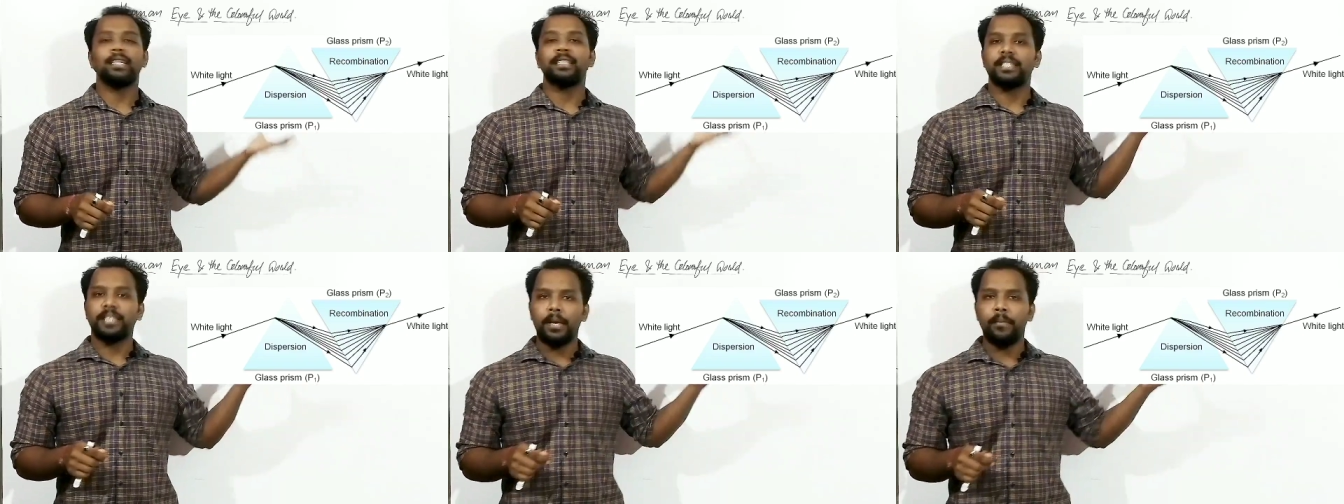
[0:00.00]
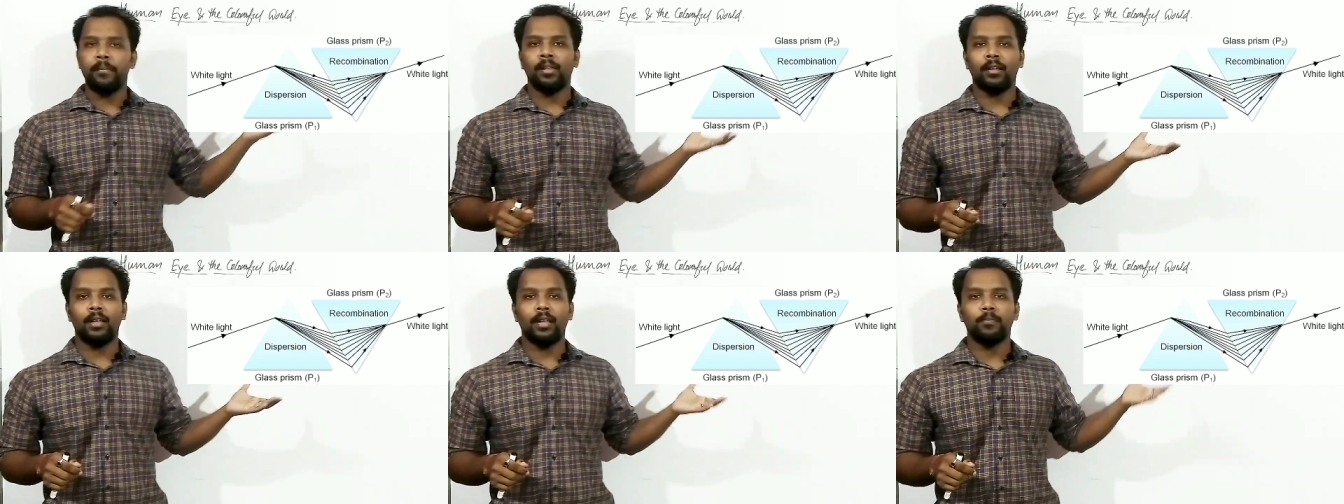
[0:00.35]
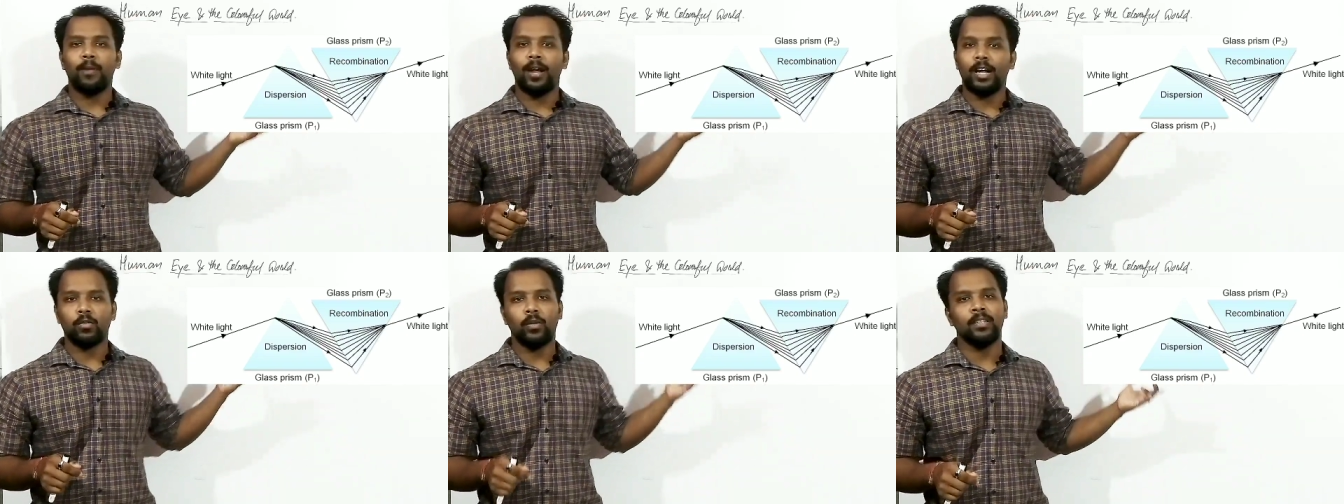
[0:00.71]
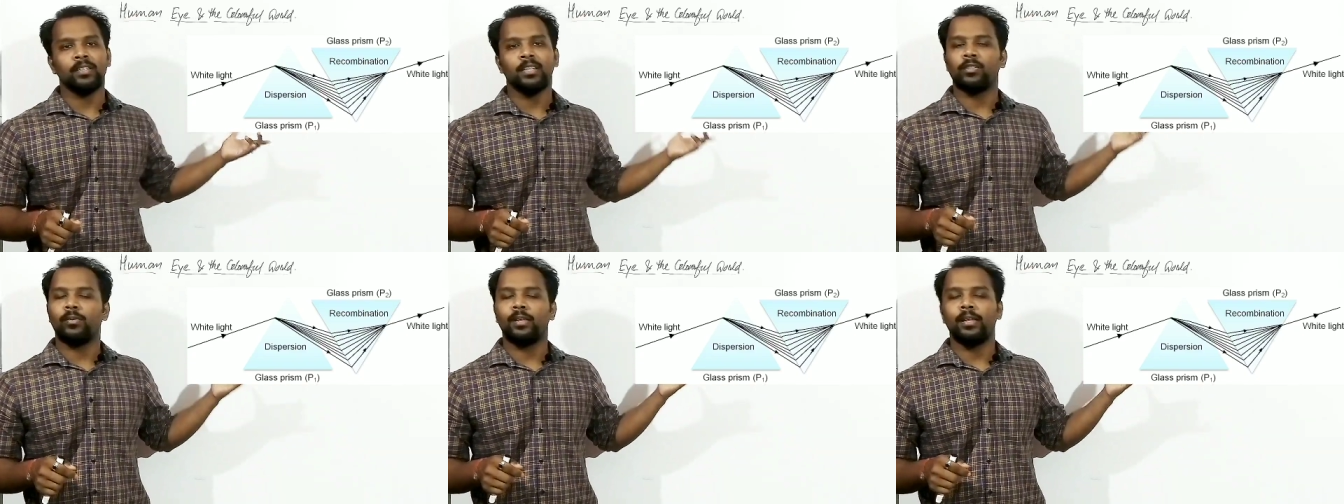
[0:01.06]
same manner that first one is
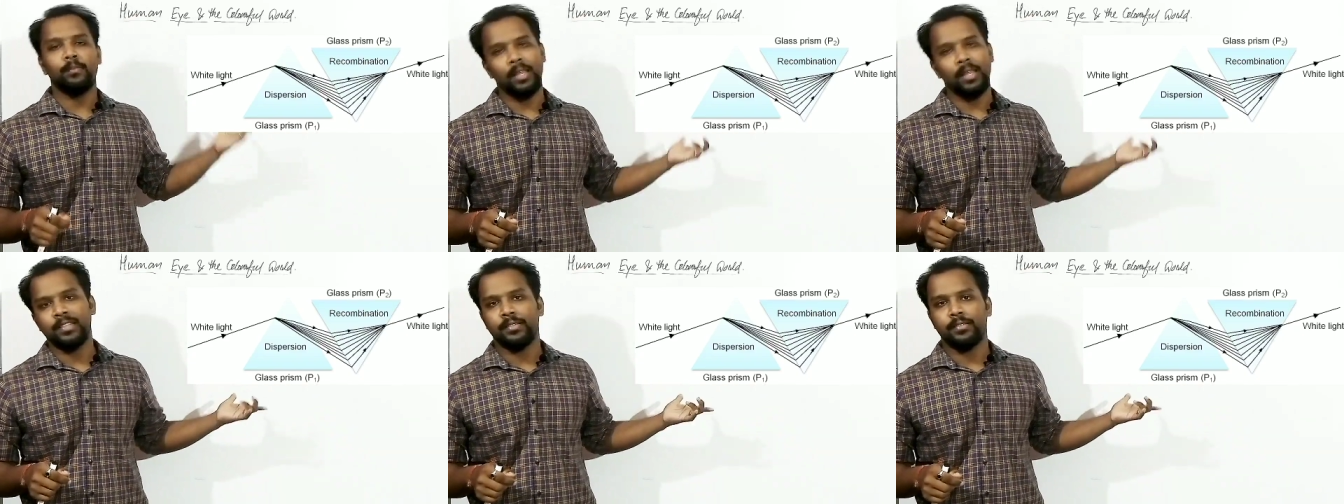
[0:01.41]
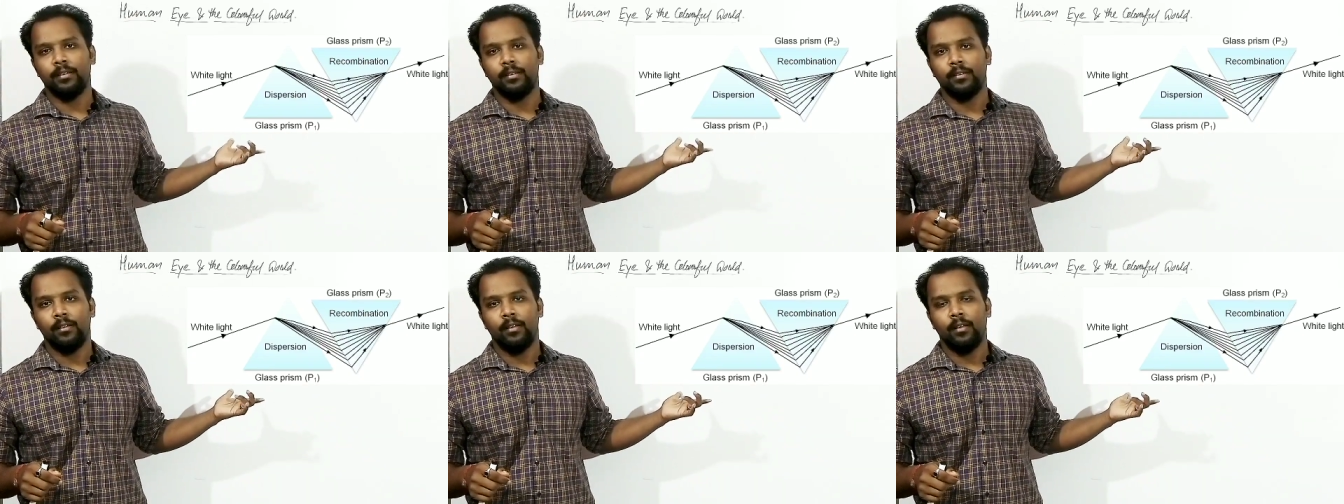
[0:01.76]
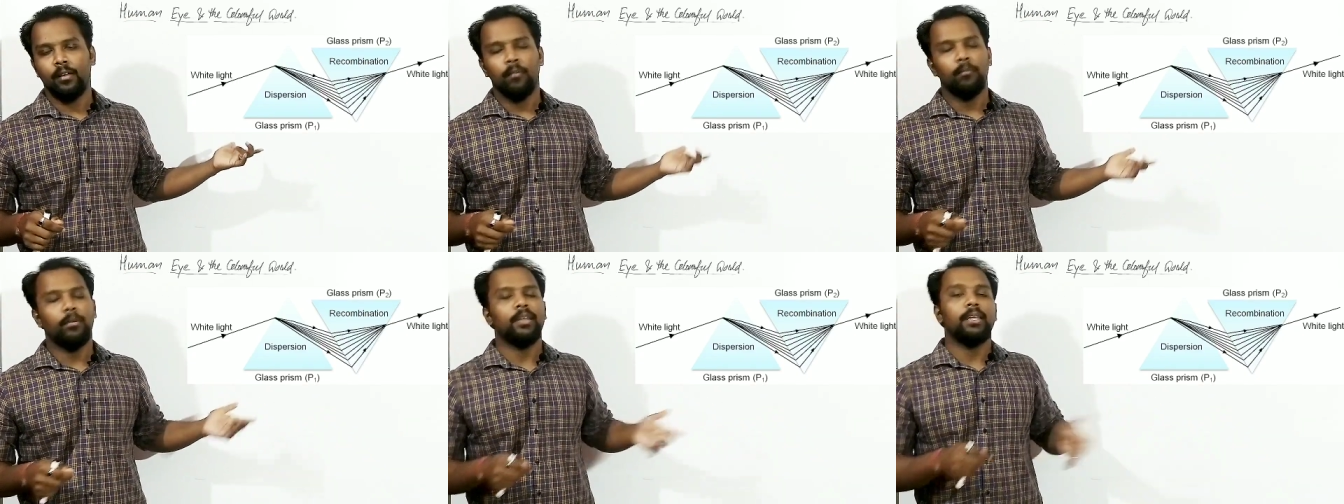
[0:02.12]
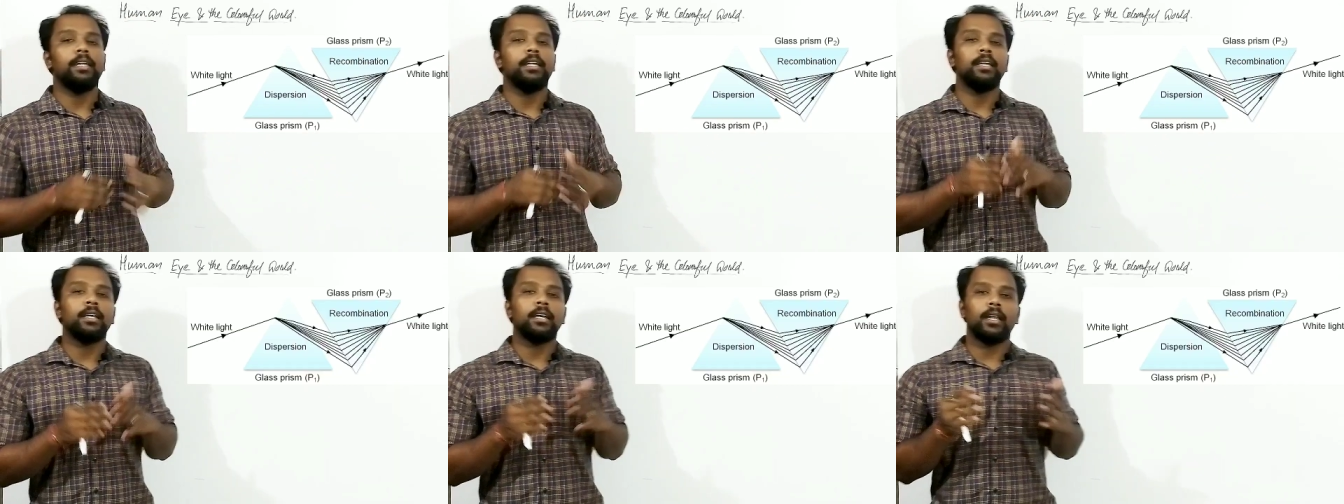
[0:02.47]
actually placed, but he
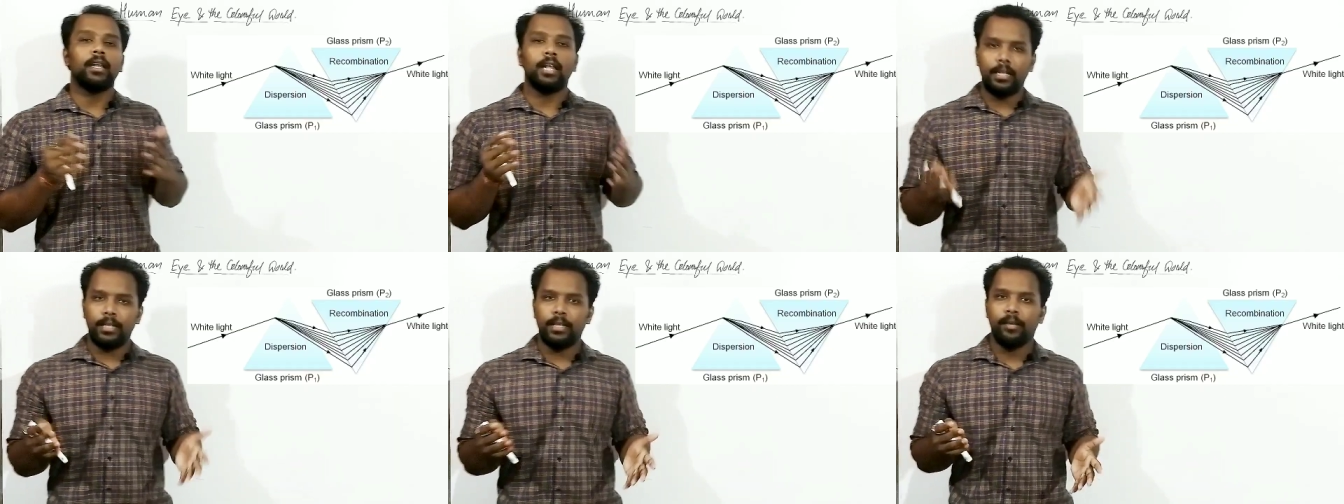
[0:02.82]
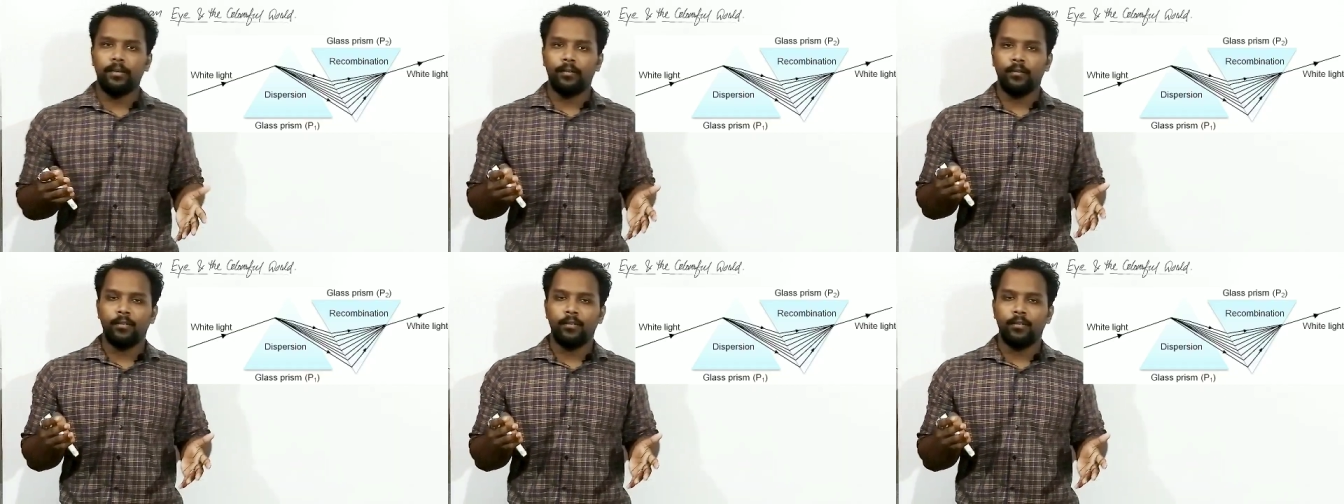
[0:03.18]
didn't get anything.